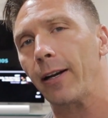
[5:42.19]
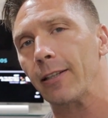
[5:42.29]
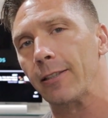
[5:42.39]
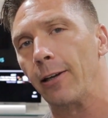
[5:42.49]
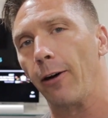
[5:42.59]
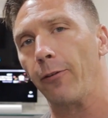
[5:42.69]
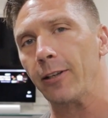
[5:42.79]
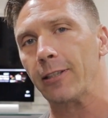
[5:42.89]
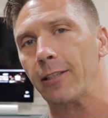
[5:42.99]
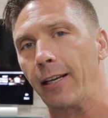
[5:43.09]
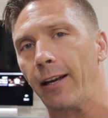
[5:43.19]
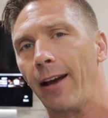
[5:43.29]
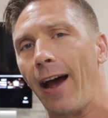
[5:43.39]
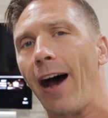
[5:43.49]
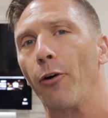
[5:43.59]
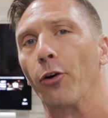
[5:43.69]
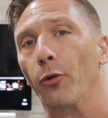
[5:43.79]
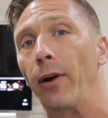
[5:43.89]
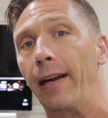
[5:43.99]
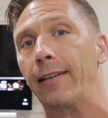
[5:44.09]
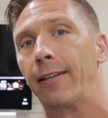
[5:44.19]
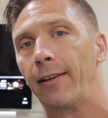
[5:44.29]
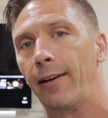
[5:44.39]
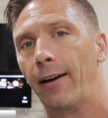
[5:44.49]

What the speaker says: itself and see how great